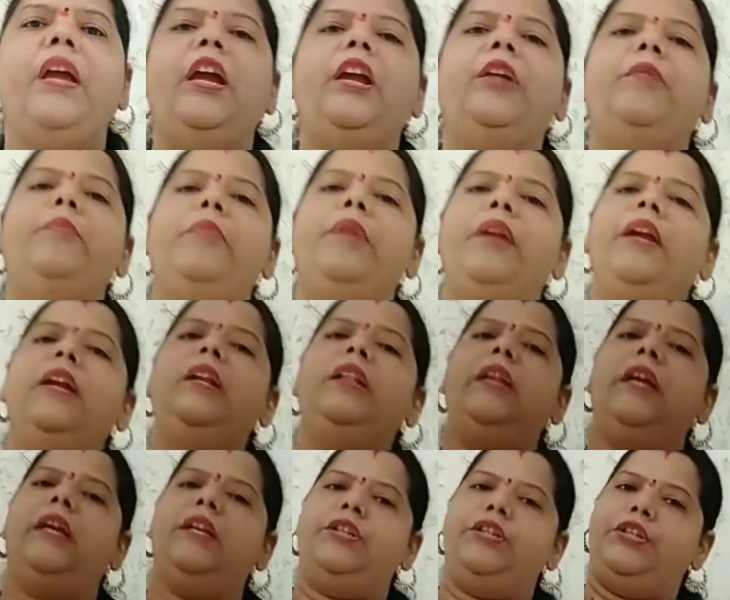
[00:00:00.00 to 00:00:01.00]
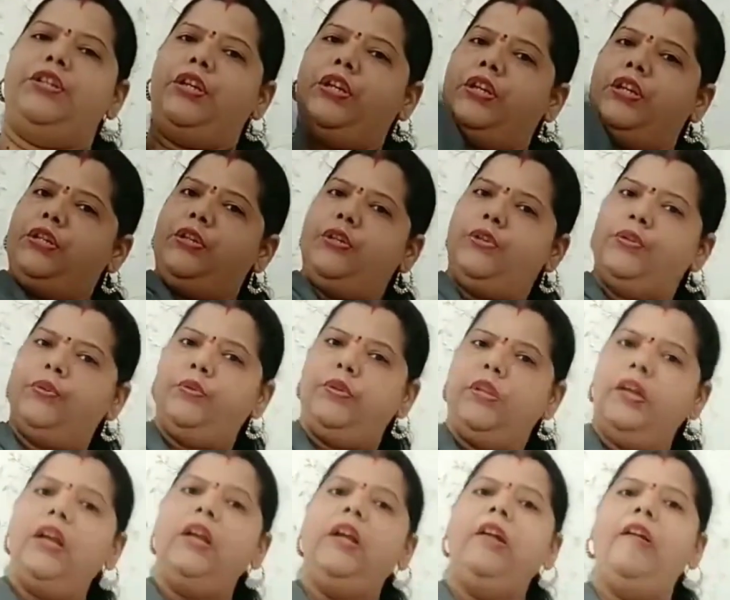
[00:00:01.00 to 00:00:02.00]
and breadth had changed to
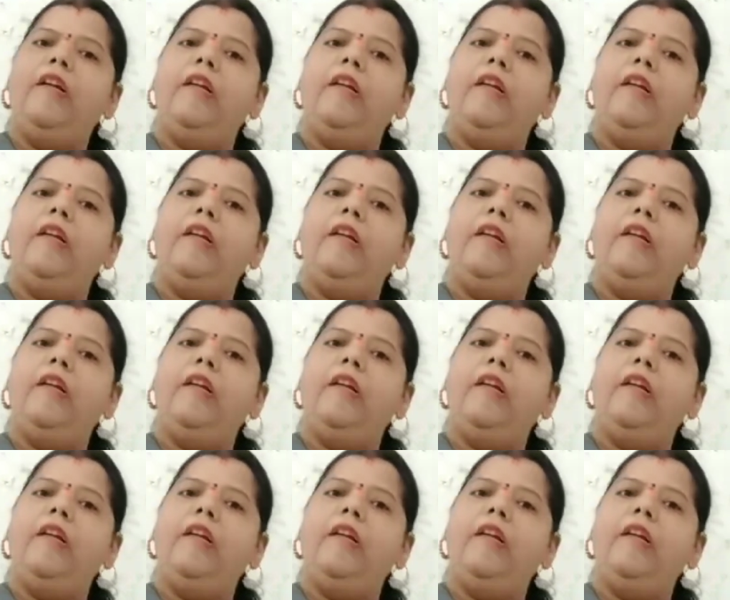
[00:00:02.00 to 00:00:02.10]
the